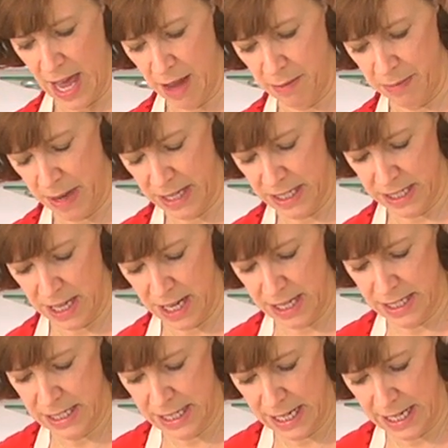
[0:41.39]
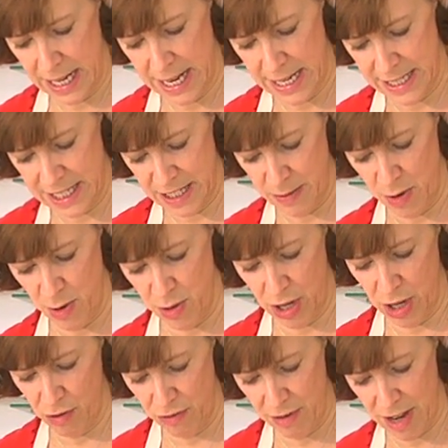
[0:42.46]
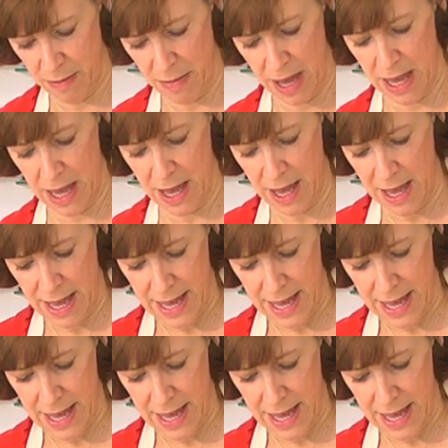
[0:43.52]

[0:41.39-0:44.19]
and butter until it's smooth and creamy.